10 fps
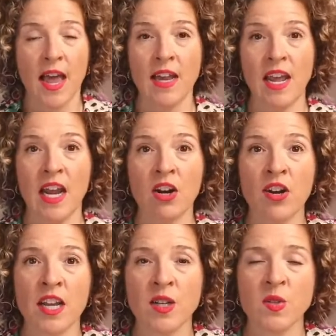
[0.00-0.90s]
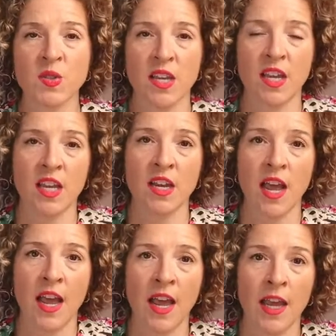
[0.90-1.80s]
and areas in
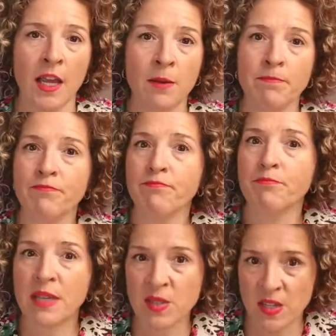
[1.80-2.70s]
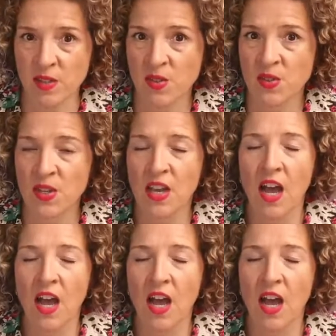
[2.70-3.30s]
a business.